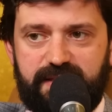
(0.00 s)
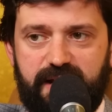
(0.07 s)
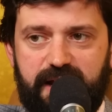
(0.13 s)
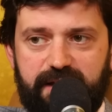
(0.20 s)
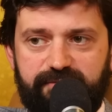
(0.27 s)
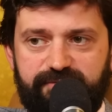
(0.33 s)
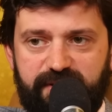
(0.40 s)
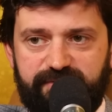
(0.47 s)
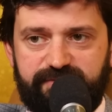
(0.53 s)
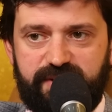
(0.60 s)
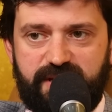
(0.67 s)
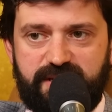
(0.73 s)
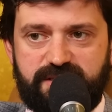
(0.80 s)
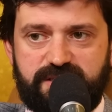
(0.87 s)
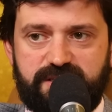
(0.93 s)
in the late
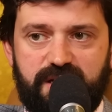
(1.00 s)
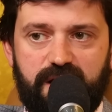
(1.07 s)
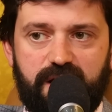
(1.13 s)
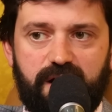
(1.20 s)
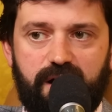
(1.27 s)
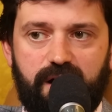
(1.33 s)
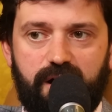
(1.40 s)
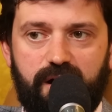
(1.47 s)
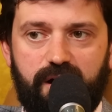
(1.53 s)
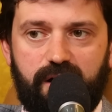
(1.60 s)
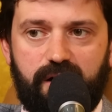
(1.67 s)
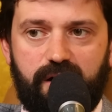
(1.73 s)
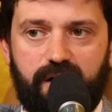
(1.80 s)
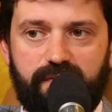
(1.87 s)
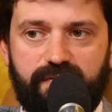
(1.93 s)
50s,
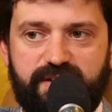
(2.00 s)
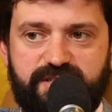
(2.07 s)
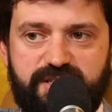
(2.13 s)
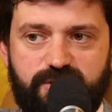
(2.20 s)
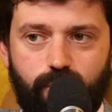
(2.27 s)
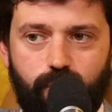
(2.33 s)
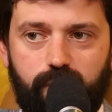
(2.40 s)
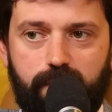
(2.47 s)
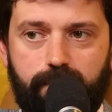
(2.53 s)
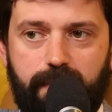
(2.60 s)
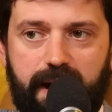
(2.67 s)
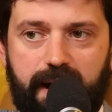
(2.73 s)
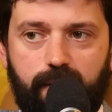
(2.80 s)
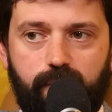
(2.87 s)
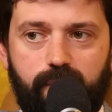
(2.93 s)
this is all
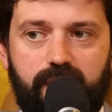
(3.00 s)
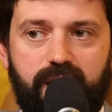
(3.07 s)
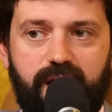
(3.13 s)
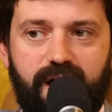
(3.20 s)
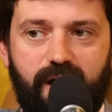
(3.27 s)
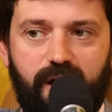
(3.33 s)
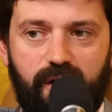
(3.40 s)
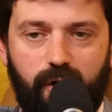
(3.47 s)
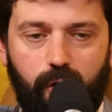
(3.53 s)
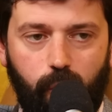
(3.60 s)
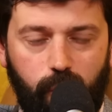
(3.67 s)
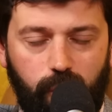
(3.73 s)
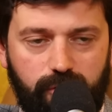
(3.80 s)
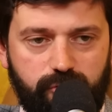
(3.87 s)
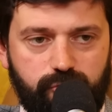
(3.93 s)
about
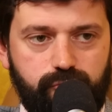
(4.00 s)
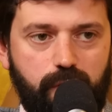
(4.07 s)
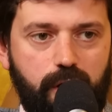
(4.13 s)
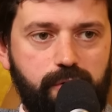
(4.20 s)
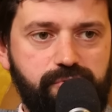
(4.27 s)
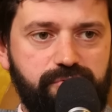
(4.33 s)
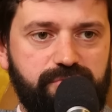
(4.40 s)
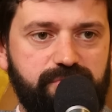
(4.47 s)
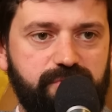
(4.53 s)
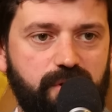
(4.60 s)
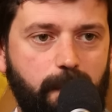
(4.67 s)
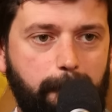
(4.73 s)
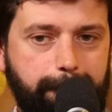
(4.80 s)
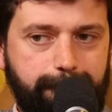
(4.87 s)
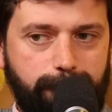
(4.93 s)
growth,
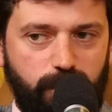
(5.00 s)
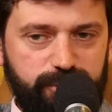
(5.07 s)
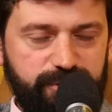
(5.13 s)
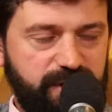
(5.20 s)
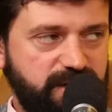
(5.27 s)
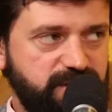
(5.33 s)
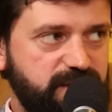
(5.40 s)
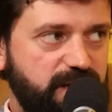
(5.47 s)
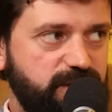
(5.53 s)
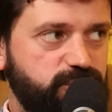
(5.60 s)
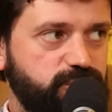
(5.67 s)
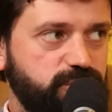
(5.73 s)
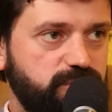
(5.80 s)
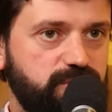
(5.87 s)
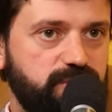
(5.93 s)

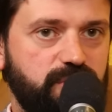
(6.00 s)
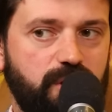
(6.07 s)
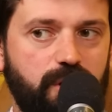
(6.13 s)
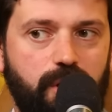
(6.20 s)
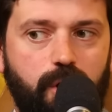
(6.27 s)
modernization,